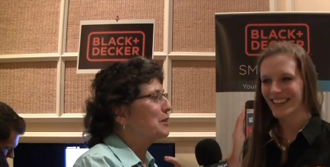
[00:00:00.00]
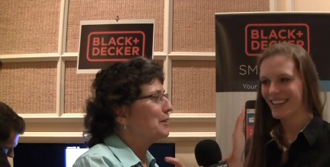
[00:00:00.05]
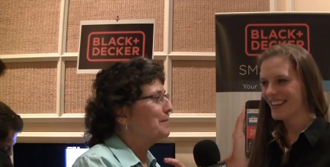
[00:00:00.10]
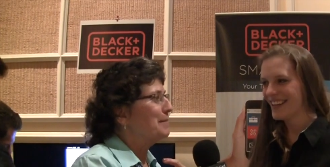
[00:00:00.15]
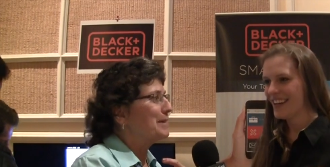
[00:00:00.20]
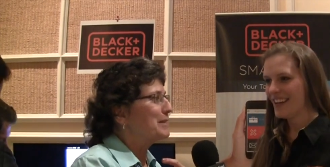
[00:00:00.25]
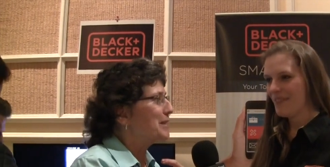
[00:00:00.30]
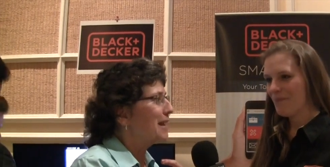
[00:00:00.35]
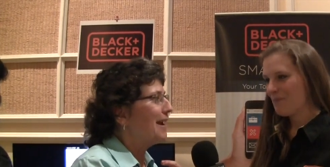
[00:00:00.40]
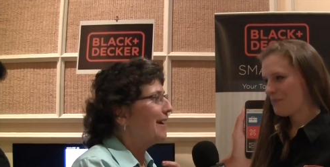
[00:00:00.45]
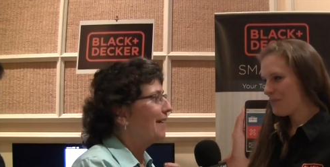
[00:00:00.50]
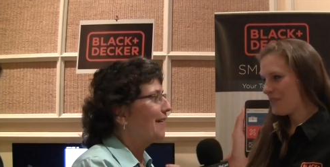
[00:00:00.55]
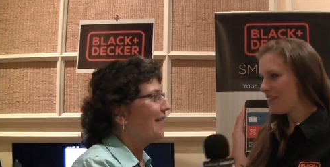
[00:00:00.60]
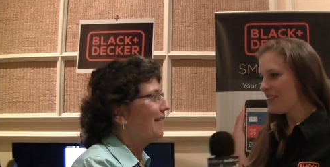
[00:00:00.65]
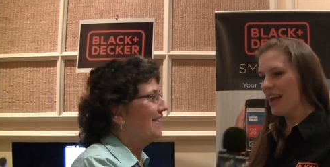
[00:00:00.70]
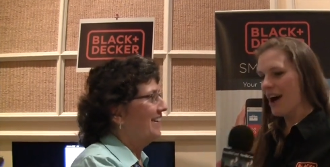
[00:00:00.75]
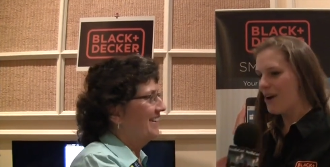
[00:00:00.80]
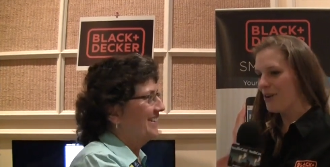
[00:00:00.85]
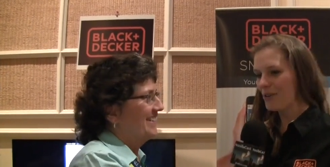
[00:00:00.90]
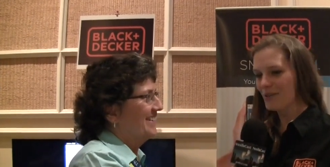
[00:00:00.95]
Speaker 1: Jimmy's
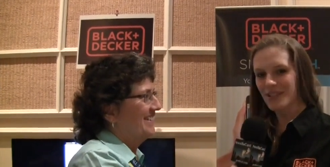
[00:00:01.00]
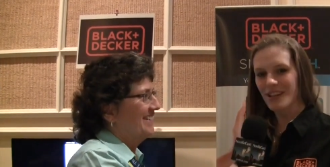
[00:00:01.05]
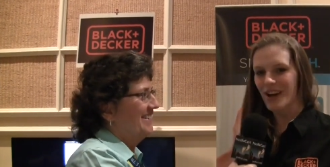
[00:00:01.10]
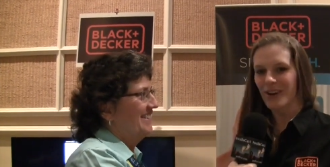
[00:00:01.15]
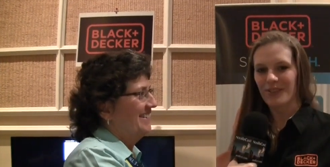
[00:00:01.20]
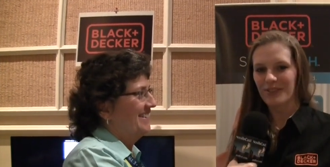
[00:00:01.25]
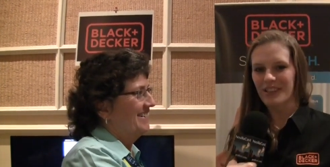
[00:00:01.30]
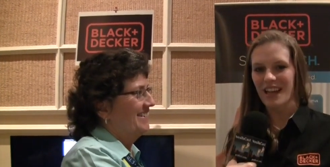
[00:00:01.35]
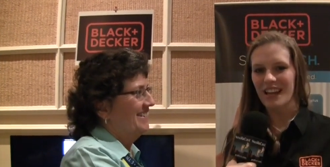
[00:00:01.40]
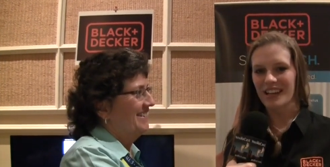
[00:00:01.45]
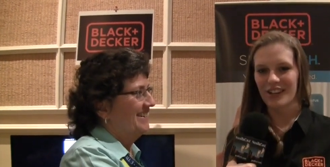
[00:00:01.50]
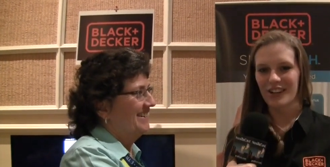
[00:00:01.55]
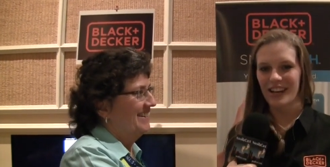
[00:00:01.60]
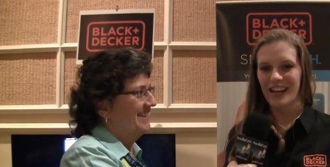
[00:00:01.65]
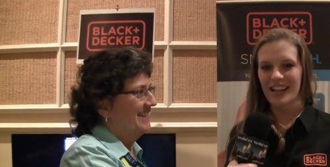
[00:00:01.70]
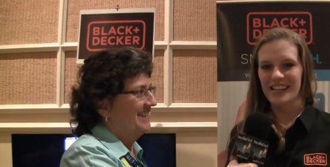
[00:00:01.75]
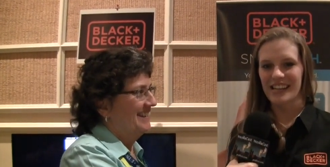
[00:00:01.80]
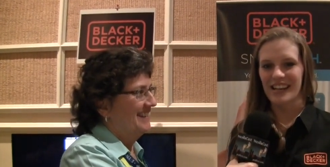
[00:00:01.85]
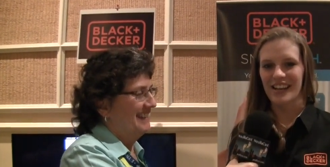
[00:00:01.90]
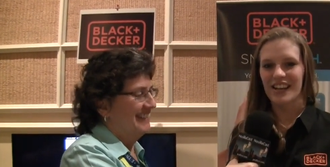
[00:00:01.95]
hair. No, no, not a
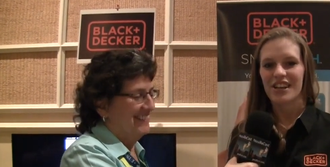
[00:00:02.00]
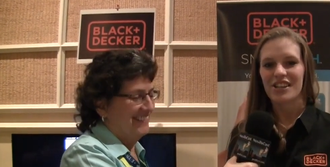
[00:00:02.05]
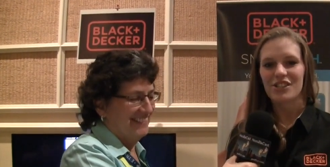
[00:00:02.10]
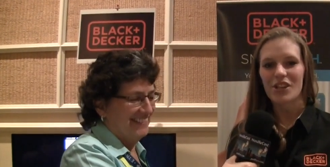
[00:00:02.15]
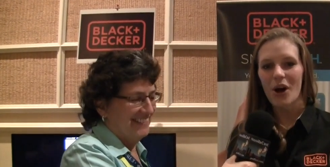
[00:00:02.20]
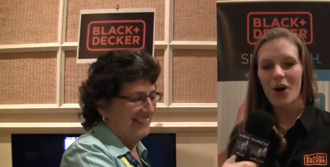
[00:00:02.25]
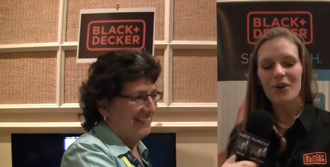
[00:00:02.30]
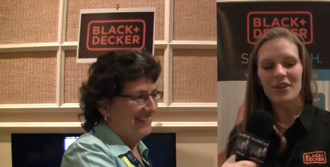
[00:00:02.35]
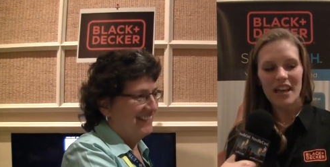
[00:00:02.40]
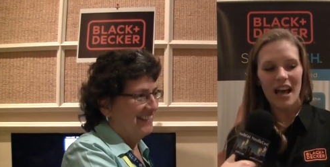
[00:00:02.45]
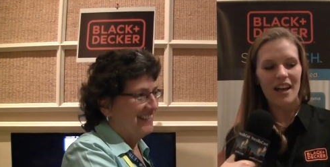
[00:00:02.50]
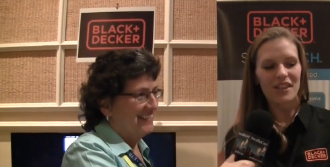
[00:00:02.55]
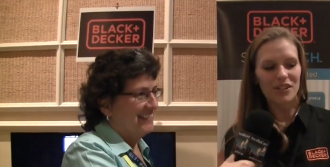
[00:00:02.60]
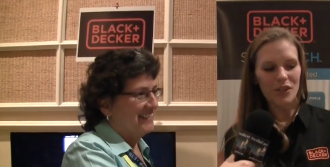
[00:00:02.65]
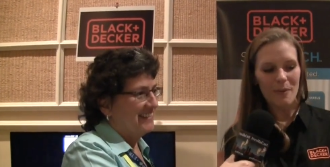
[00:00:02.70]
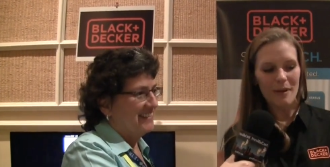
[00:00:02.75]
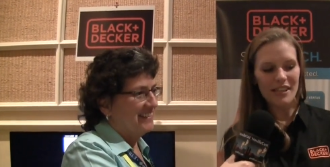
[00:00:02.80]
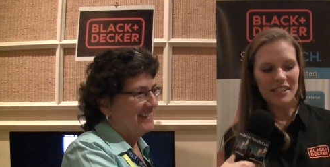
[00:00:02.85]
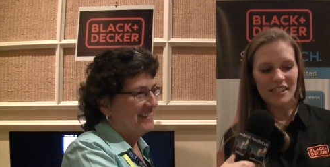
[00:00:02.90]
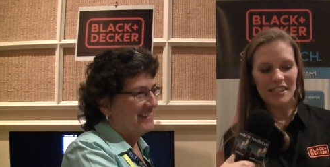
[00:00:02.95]
great idea. So yeah,
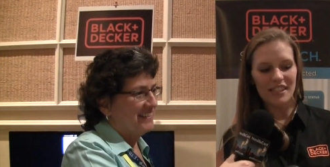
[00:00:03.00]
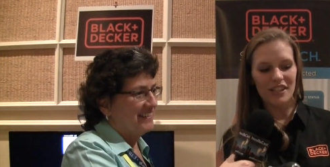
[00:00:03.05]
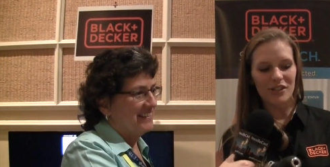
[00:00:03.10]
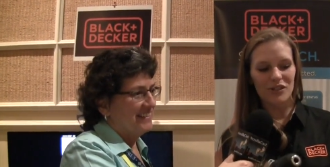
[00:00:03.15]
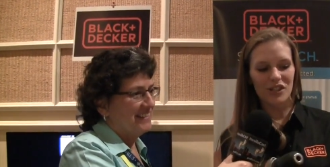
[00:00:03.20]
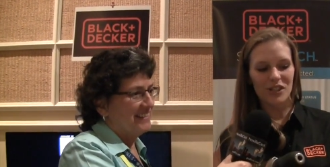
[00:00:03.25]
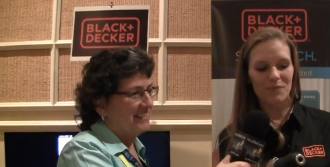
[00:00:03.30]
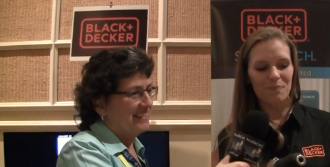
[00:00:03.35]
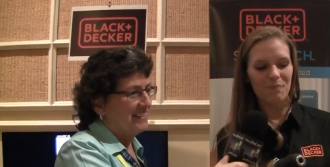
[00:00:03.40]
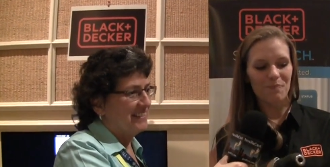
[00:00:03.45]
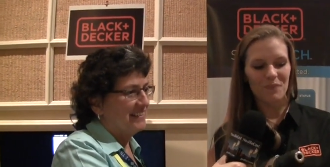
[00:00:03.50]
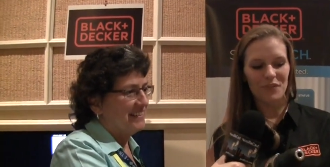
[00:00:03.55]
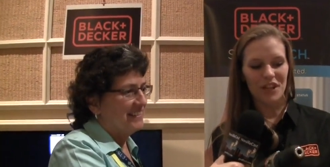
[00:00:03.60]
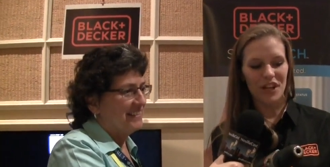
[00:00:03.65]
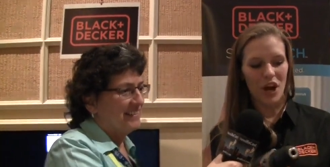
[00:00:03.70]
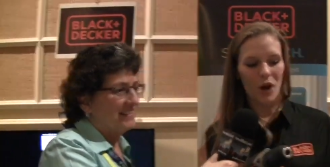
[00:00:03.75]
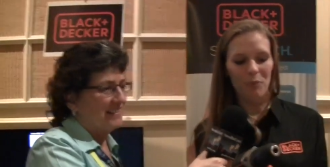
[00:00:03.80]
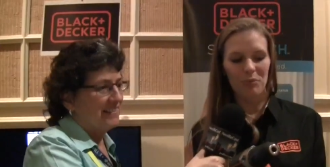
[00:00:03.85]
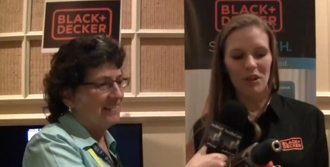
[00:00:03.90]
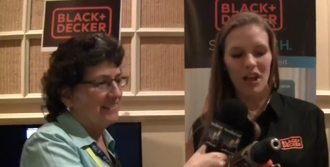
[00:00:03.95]
so basically you just
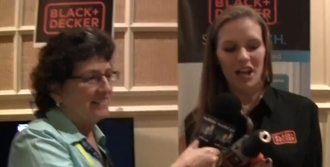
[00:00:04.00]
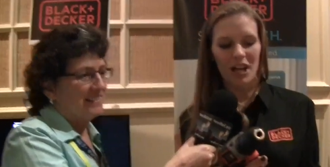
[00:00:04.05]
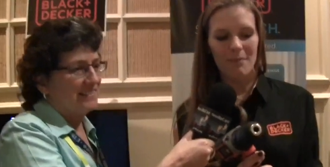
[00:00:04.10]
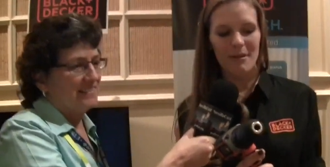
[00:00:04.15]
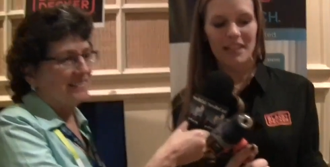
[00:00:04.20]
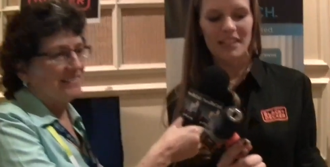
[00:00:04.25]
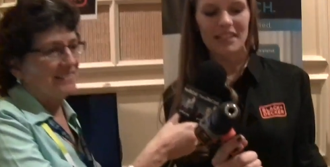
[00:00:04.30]
you know plug them